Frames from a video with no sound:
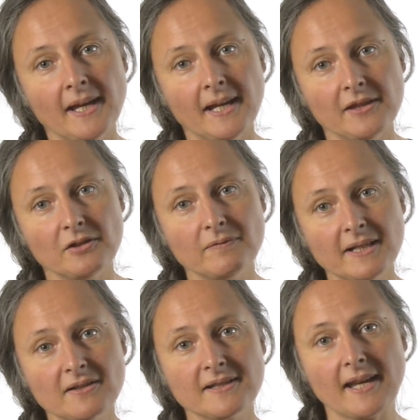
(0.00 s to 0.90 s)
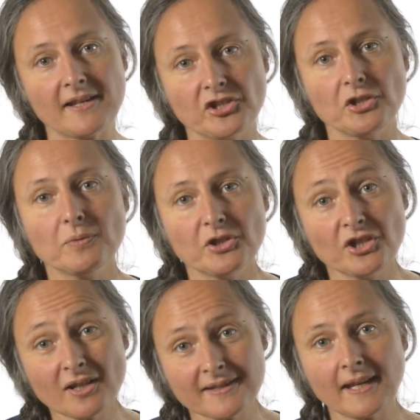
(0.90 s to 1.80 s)
In the real test, you will
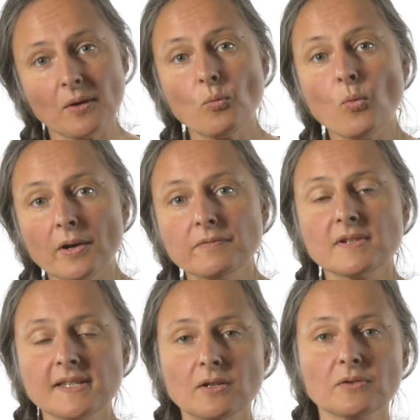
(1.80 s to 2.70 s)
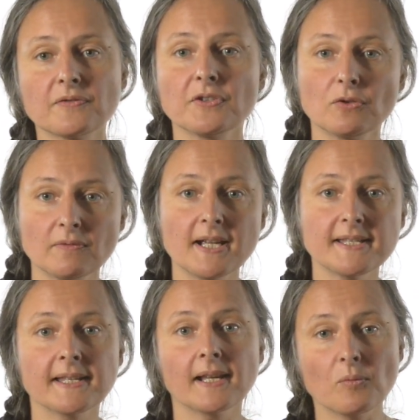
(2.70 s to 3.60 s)
just get one result for your
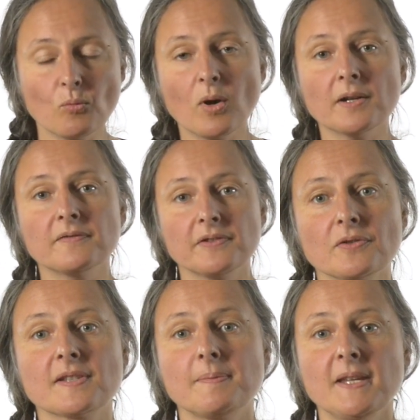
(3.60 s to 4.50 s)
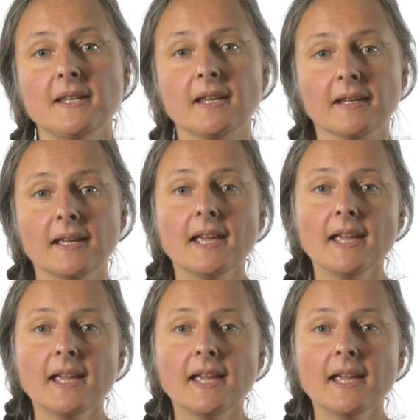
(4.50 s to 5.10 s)
writing and one for speaking.